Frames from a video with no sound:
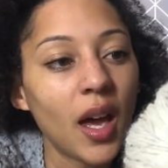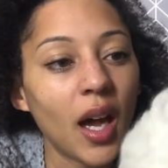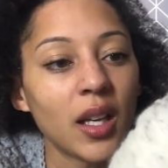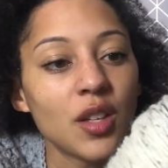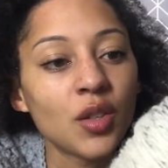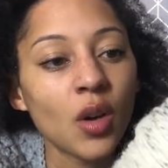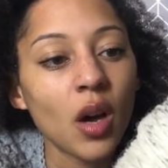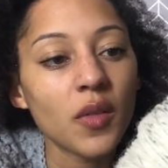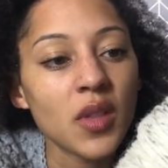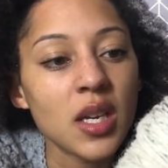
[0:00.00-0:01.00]
And it's
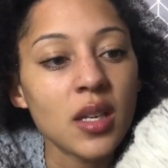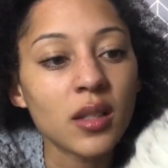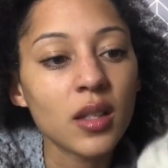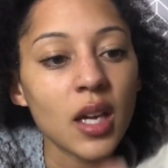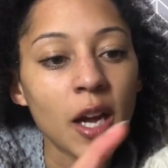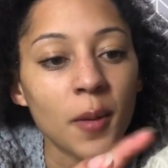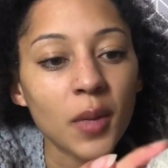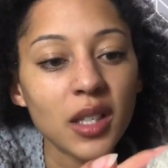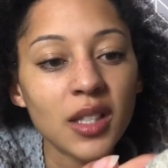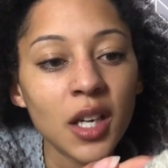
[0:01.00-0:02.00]
got these
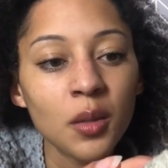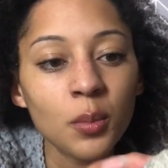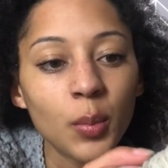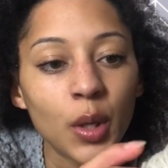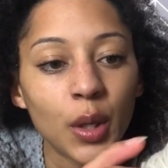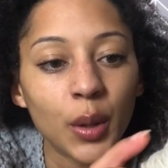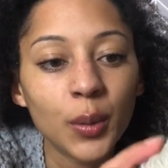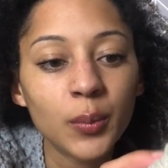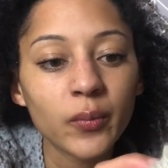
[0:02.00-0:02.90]
like denim blue,